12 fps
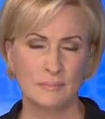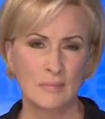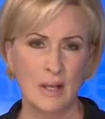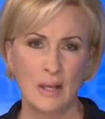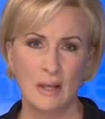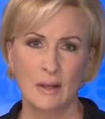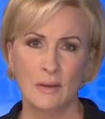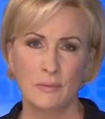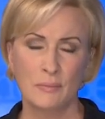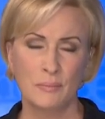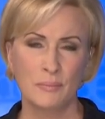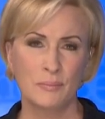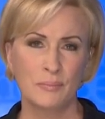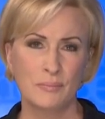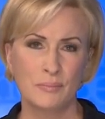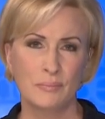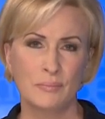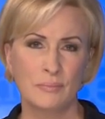
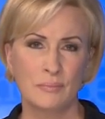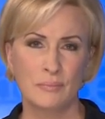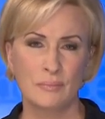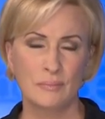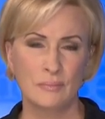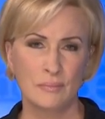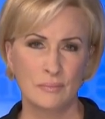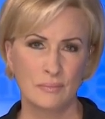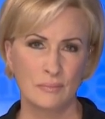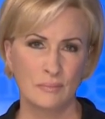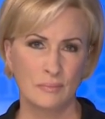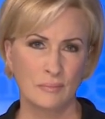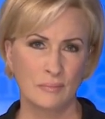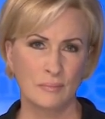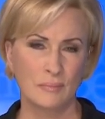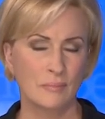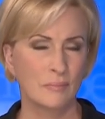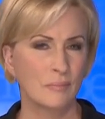
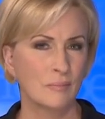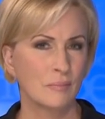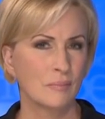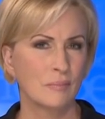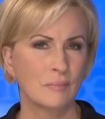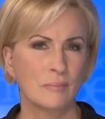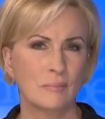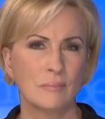This person isn't speaking.